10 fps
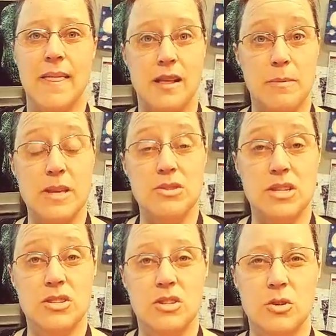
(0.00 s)
that I'll be
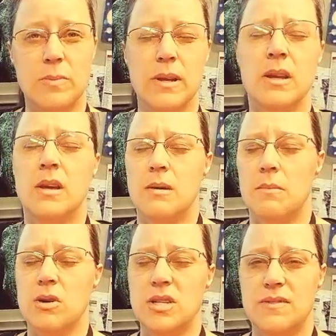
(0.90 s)
using too, but
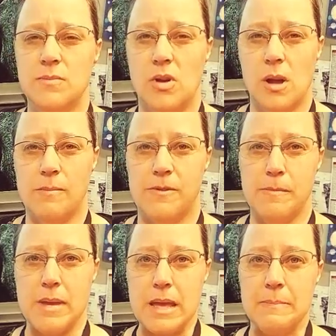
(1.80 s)
most of them will come
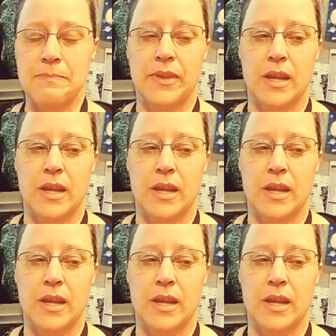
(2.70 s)
from me.